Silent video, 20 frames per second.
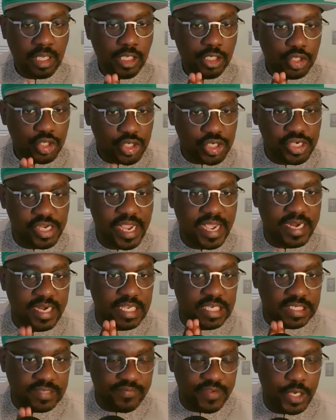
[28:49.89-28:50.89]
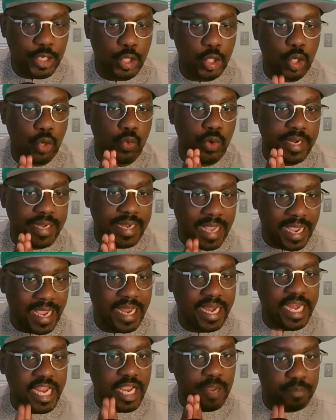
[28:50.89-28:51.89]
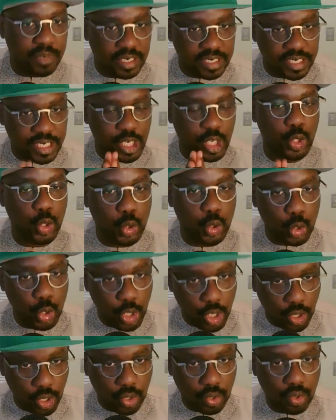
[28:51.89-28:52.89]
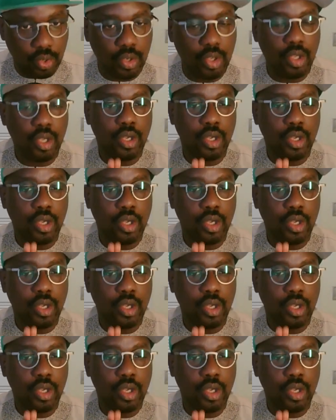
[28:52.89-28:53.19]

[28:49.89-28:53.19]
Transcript: Share this video with anybody you know